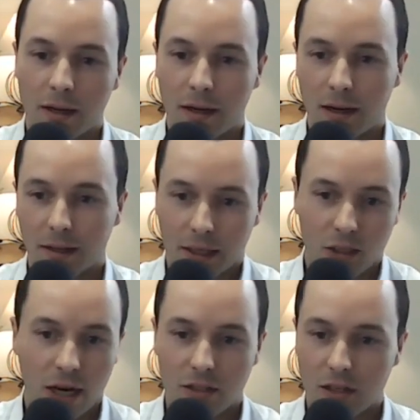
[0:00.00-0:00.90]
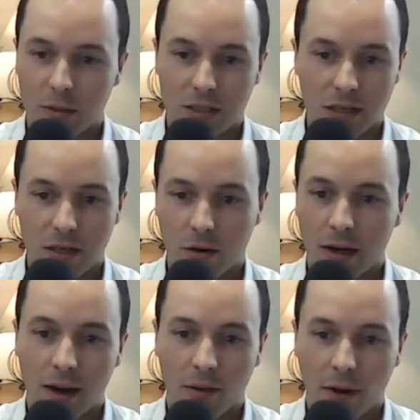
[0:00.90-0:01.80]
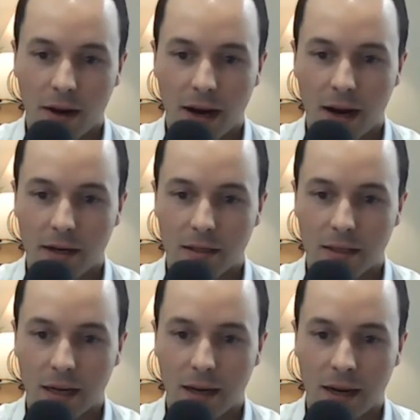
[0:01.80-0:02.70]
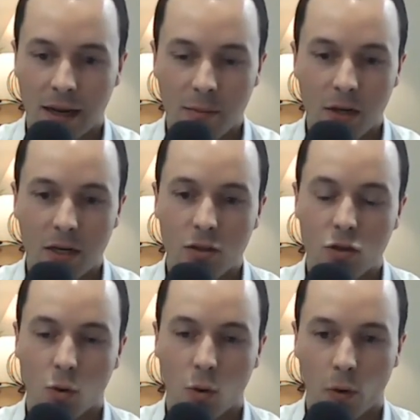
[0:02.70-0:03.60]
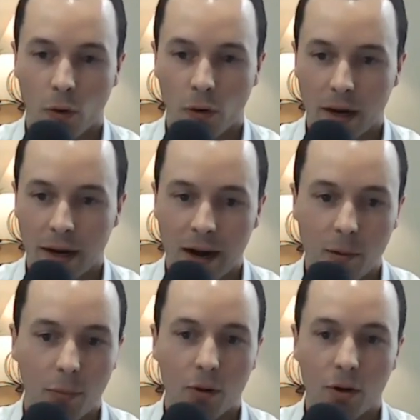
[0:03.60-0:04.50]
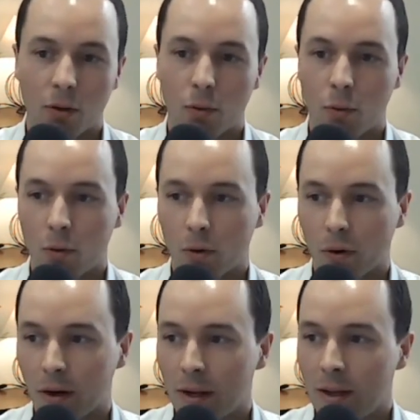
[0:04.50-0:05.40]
like a ChatGPT or any other AI to get an image or an output or